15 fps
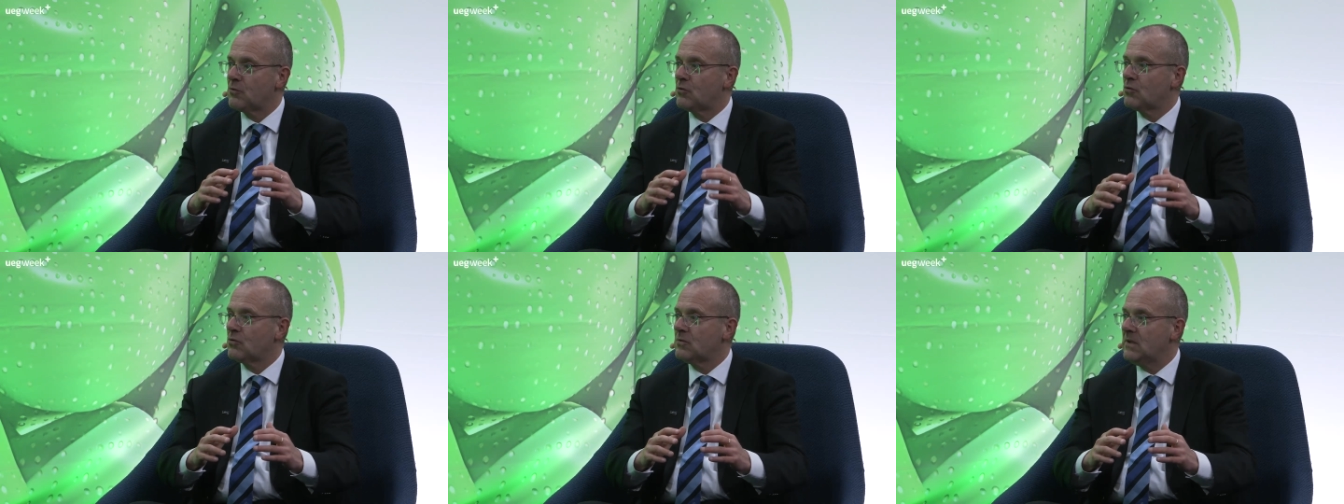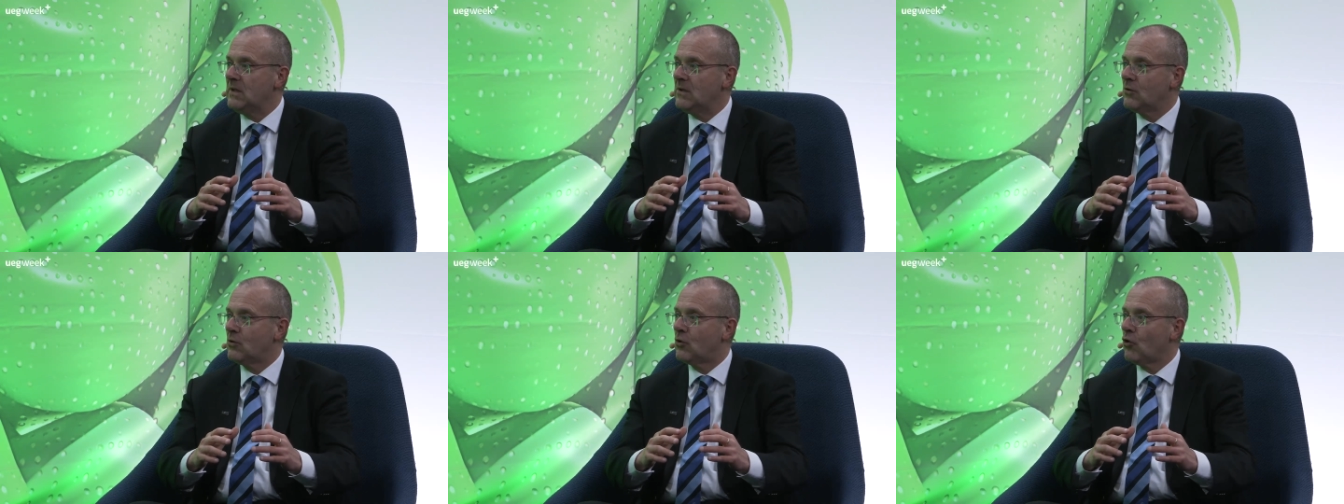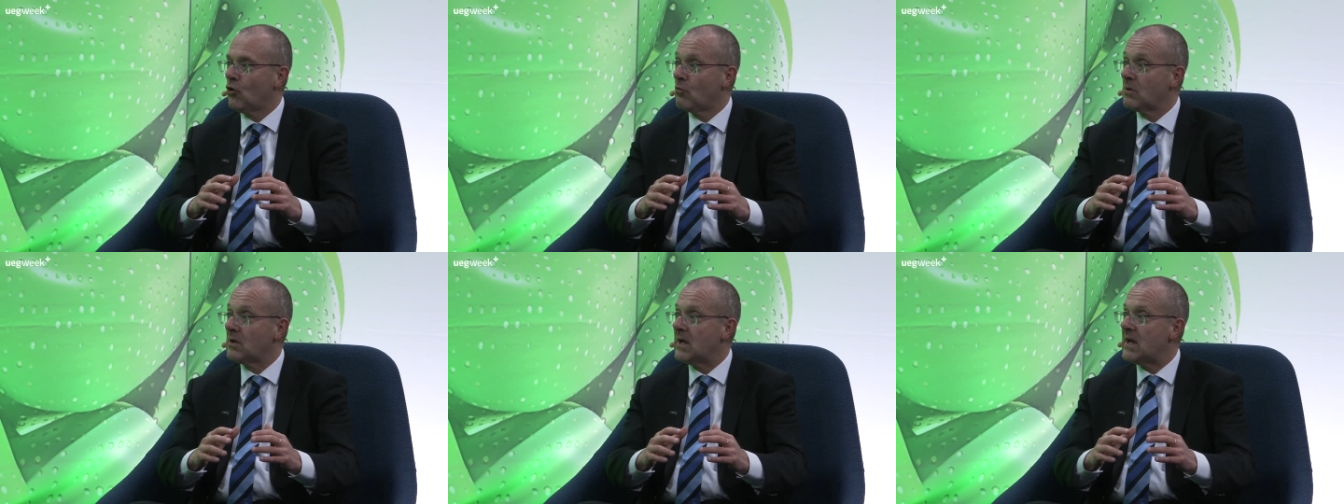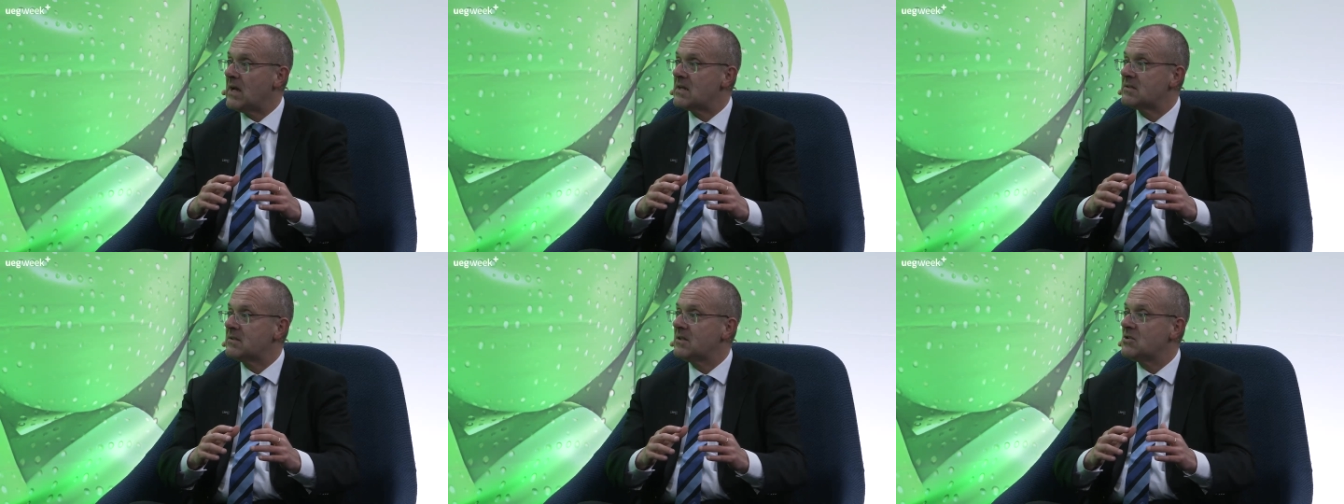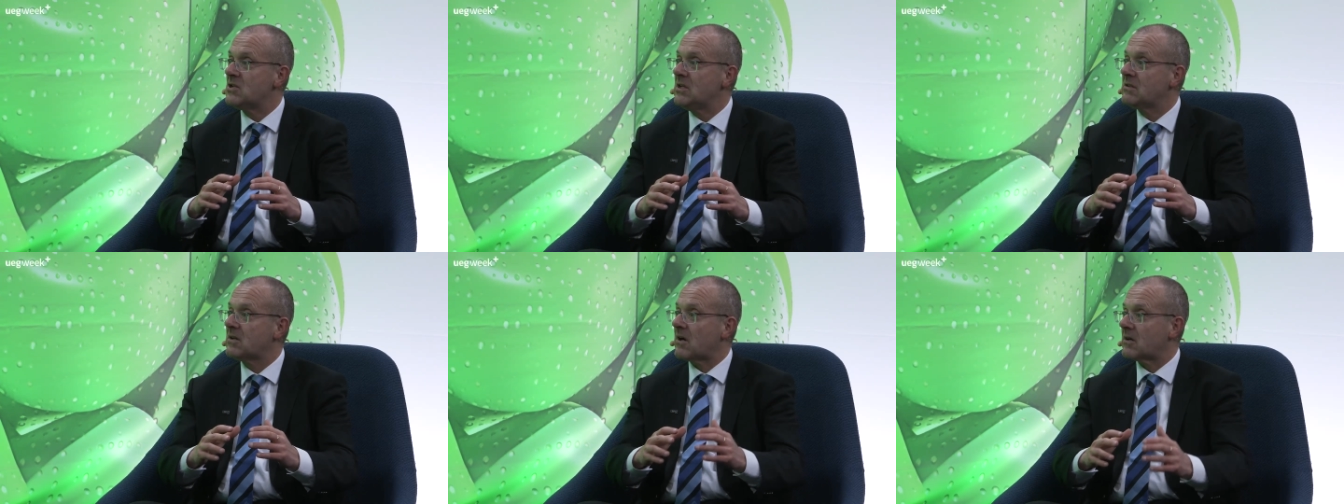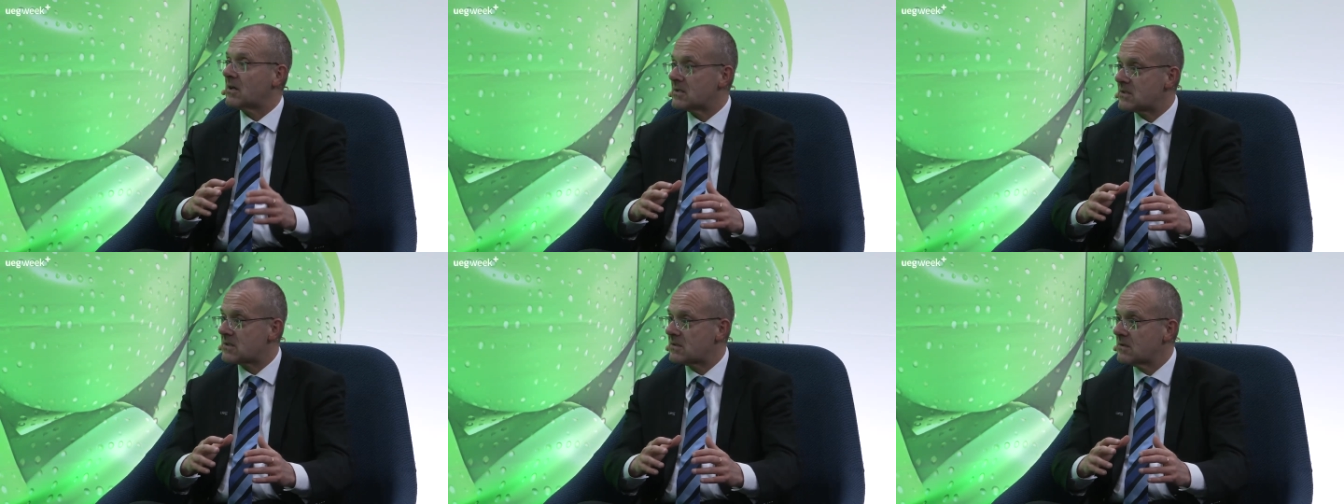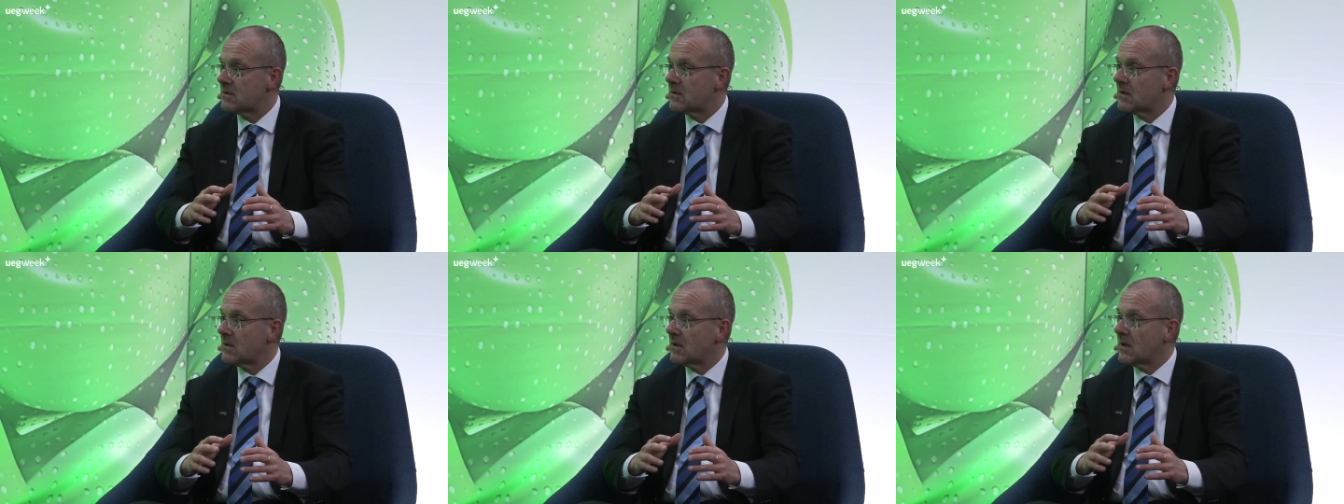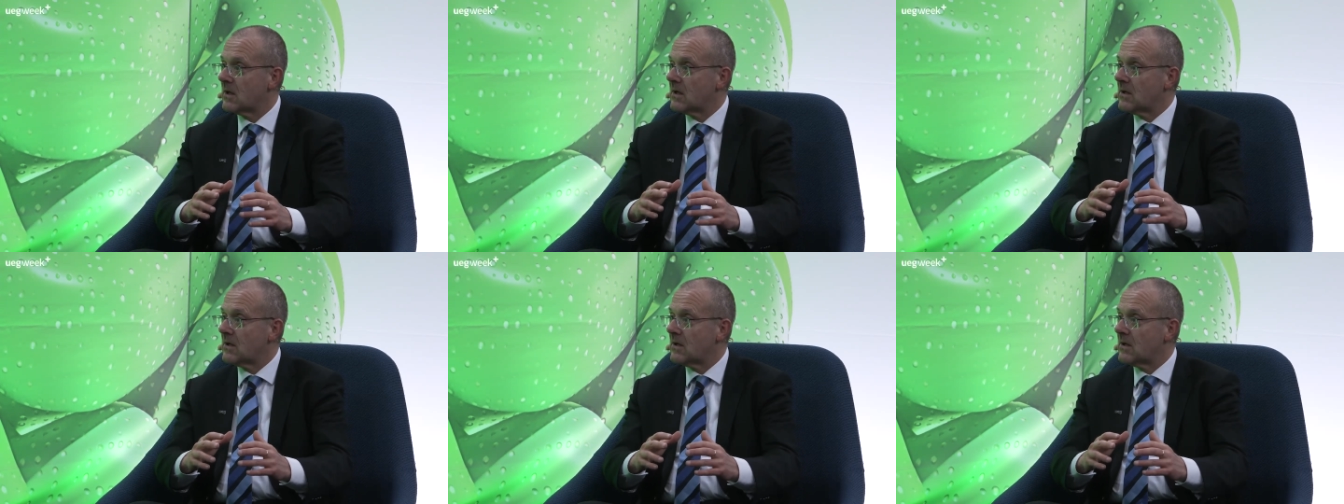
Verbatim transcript: to the global SDG targets. Okay.